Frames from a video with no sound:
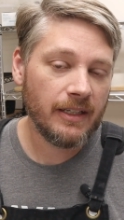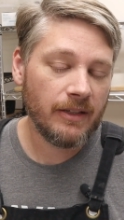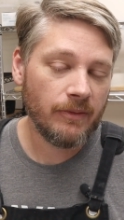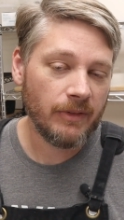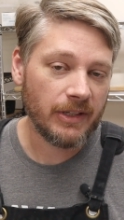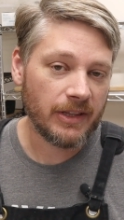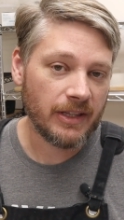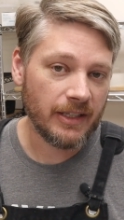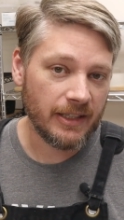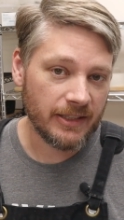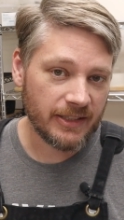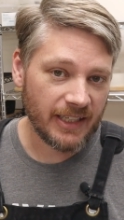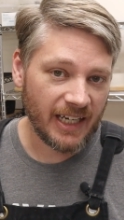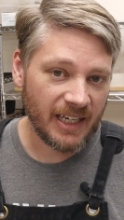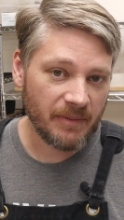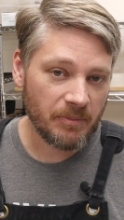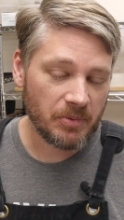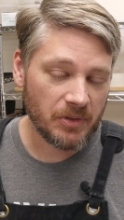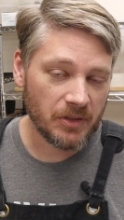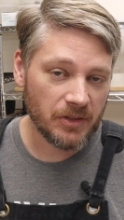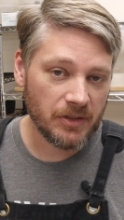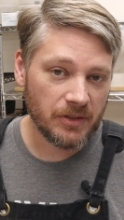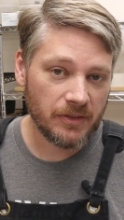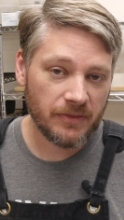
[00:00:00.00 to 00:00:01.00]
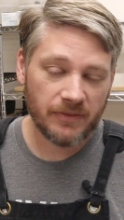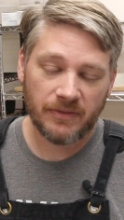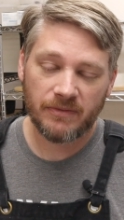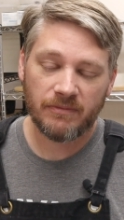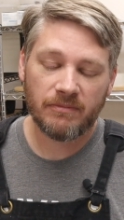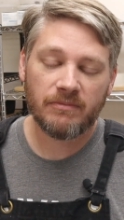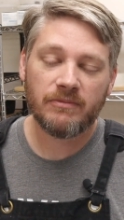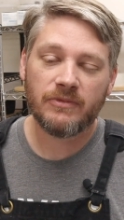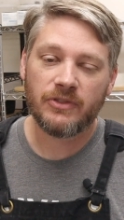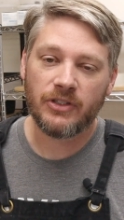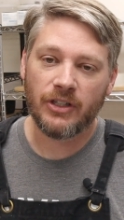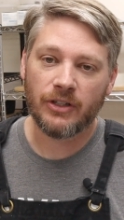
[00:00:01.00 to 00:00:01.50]
With the design proof,
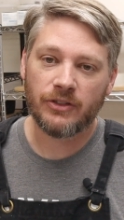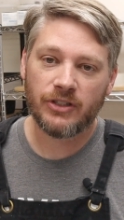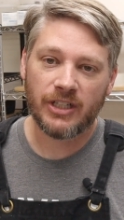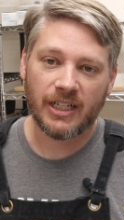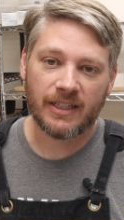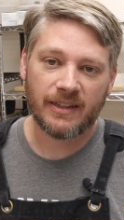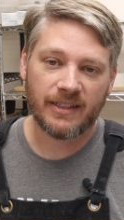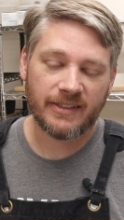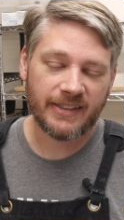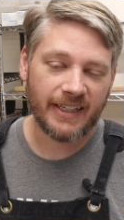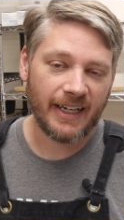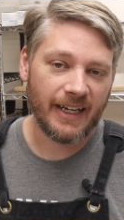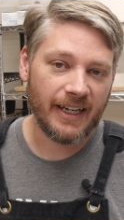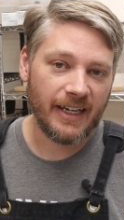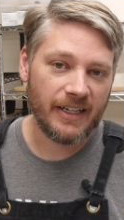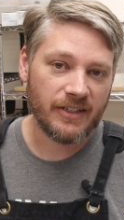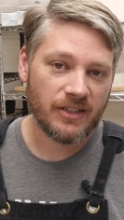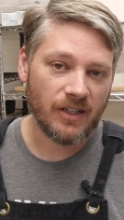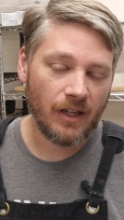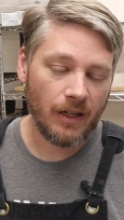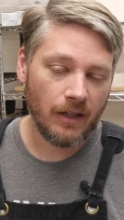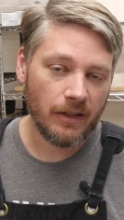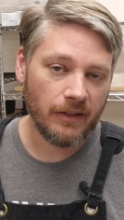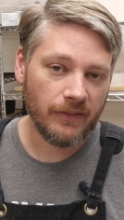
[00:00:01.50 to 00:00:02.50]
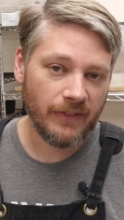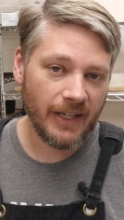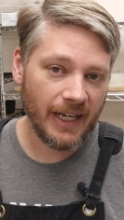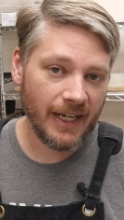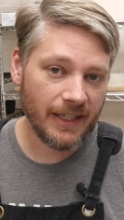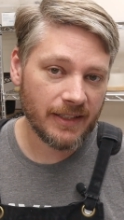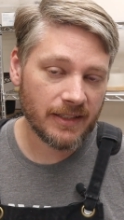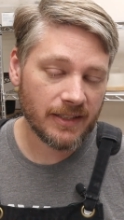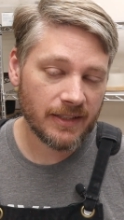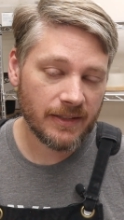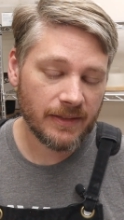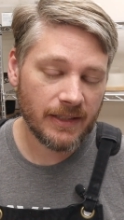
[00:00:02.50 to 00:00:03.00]
you know, check the size, all of
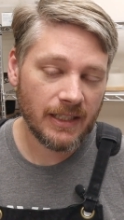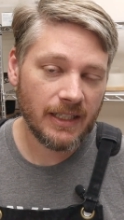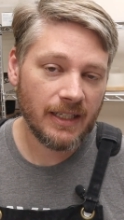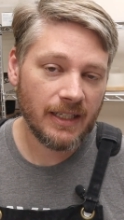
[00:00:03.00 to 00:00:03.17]
that.